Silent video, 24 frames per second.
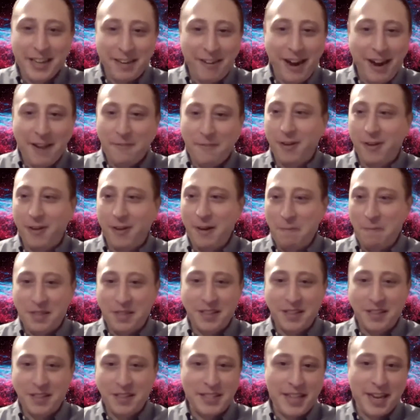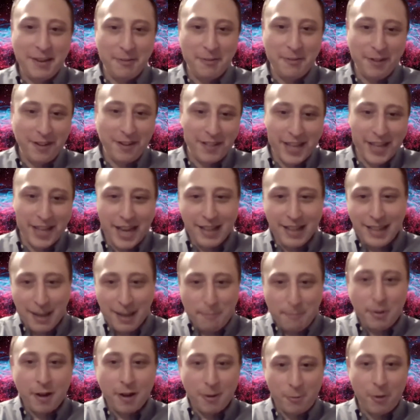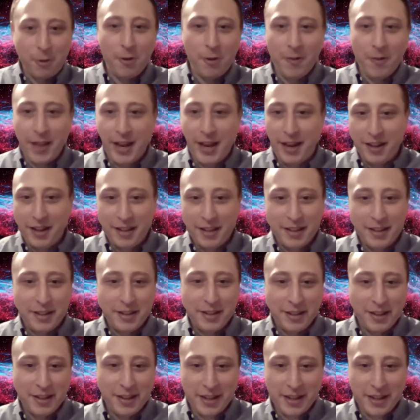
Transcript: credit for it, but the state really got that ball rolling uh,